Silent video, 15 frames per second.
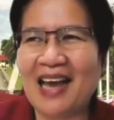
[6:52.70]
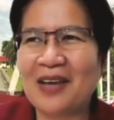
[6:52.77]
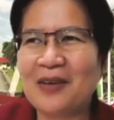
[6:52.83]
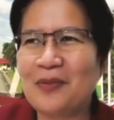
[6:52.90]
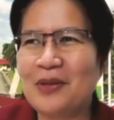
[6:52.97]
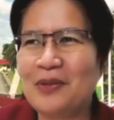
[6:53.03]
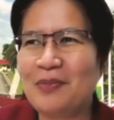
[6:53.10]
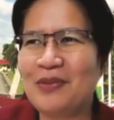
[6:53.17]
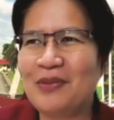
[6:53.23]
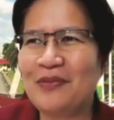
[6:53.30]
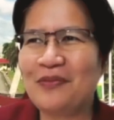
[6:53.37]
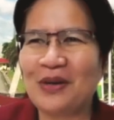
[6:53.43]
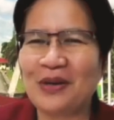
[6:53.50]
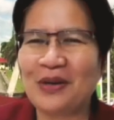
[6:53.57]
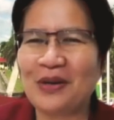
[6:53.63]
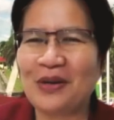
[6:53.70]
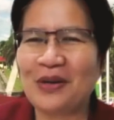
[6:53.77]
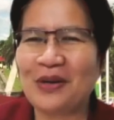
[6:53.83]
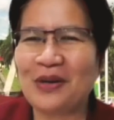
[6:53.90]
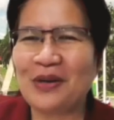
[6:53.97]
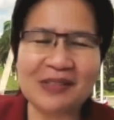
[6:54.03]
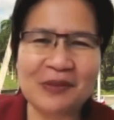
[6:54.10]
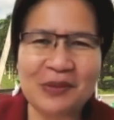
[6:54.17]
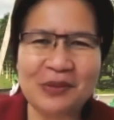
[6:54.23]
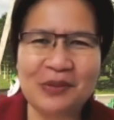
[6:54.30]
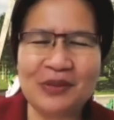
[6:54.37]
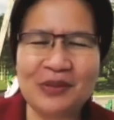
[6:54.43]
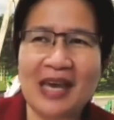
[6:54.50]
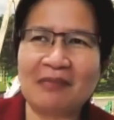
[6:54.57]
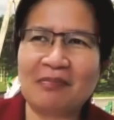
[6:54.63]
will be very pleased to do
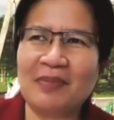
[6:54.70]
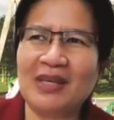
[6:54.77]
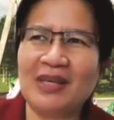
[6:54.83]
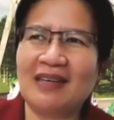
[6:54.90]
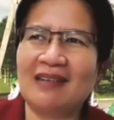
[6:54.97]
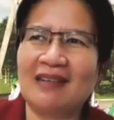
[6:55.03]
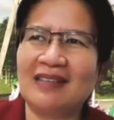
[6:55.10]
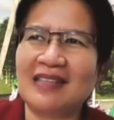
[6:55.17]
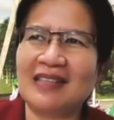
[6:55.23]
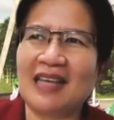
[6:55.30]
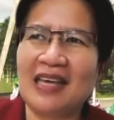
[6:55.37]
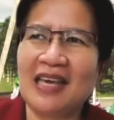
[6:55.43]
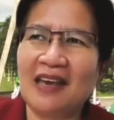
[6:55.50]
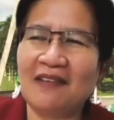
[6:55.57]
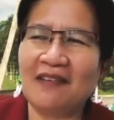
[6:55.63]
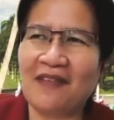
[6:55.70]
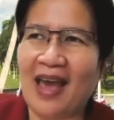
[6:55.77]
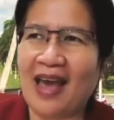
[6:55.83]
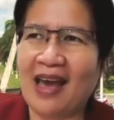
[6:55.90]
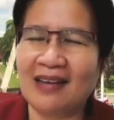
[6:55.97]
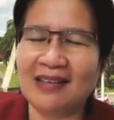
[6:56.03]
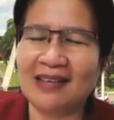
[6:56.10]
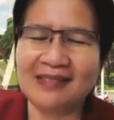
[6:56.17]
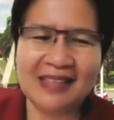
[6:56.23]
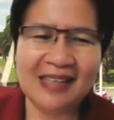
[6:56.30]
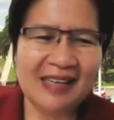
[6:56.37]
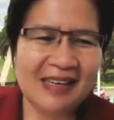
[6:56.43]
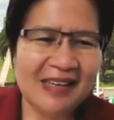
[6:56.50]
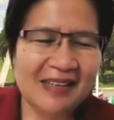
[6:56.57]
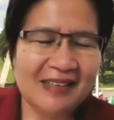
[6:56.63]
that, because I have had
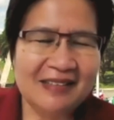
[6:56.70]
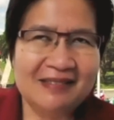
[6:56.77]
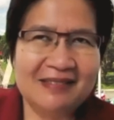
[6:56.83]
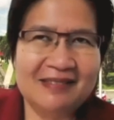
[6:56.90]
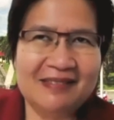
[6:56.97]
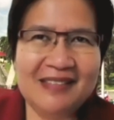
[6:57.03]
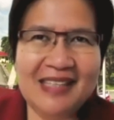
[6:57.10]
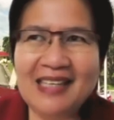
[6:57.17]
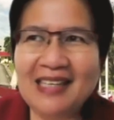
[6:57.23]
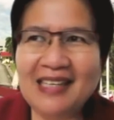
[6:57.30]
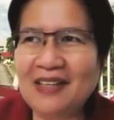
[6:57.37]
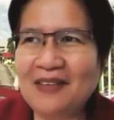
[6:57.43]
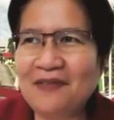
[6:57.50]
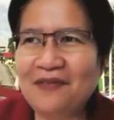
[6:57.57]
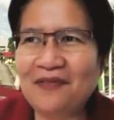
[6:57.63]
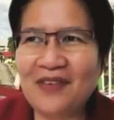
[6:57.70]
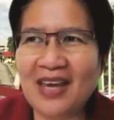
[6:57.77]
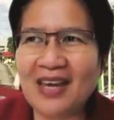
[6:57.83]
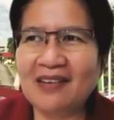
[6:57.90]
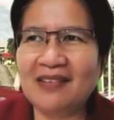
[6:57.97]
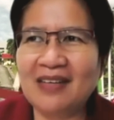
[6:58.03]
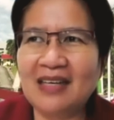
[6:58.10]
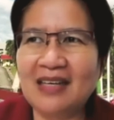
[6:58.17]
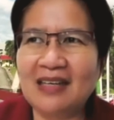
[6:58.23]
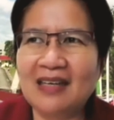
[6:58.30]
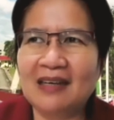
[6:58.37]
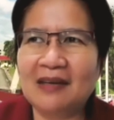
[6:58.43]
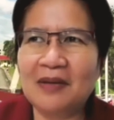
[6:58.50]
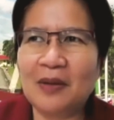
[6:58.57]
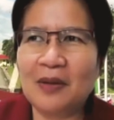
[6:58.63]
really very
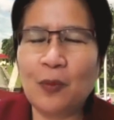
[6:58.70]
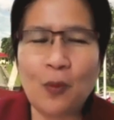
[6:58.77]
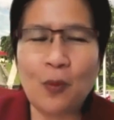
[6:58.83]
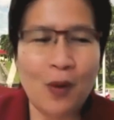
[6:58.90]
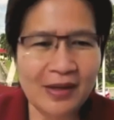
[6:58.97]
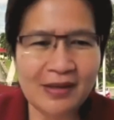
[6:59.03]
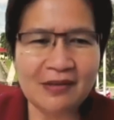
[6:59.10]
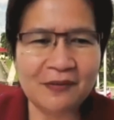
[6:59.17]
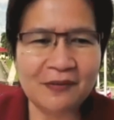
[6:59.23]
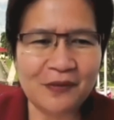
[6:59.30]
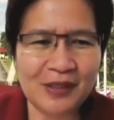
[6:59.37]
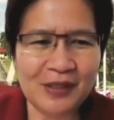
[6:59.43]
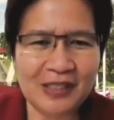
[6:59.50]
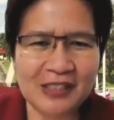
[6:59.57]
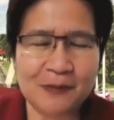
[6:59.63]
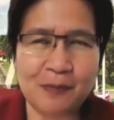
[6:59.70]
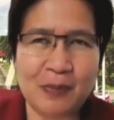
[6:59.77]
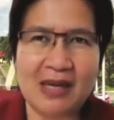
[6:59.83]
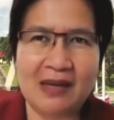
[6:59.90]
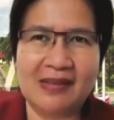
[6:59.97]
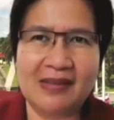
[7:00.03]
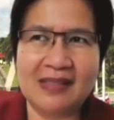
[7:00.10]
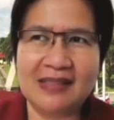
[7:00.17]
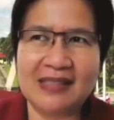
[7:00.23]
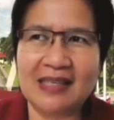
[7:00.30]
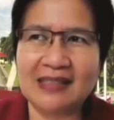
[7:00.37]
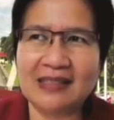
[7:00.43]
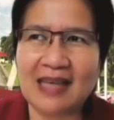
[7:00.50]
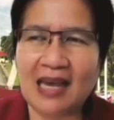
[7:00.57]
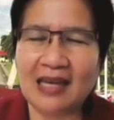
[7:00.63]
wonderful
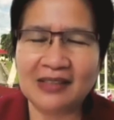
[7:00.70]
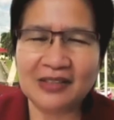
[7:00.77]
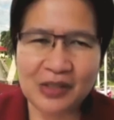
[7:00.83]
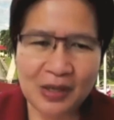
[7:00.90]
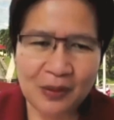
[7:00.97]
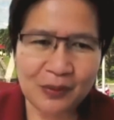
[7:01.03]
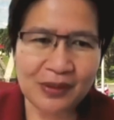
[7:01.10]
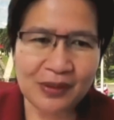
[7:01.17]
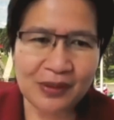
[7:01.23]
experiences. I'll share with you